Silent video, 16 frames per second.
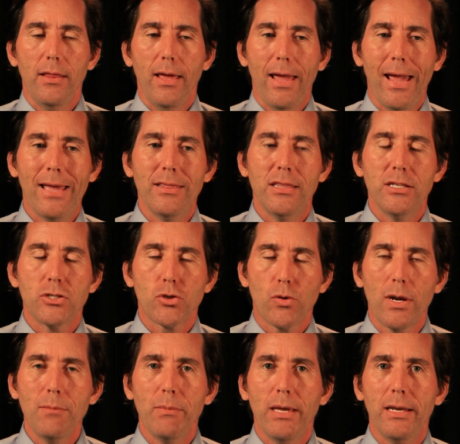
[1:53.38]
And the
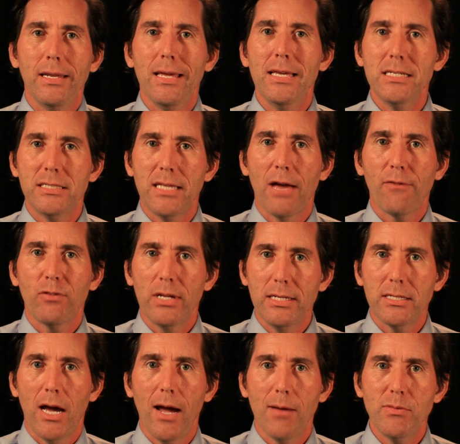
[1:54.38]
treatment is definitely
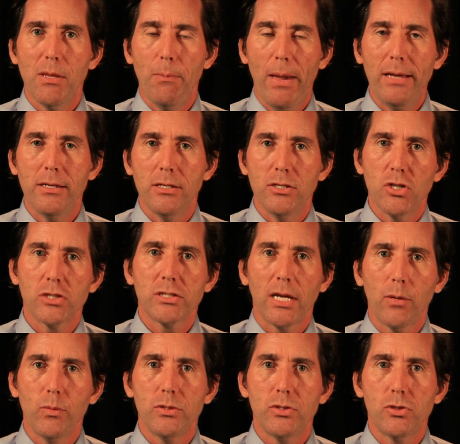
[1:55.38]
time dependent, just
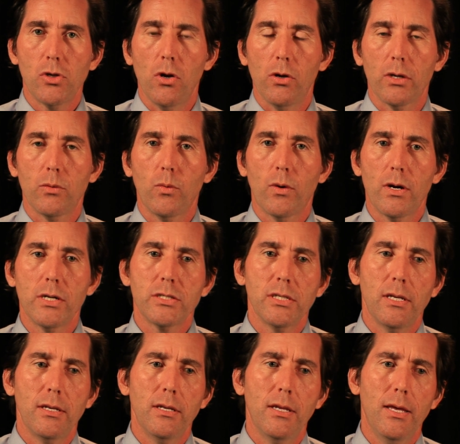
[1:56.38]
like with stroke. Whereas
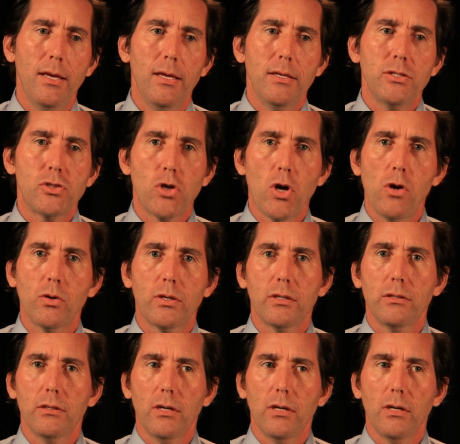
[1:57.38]
in stroke,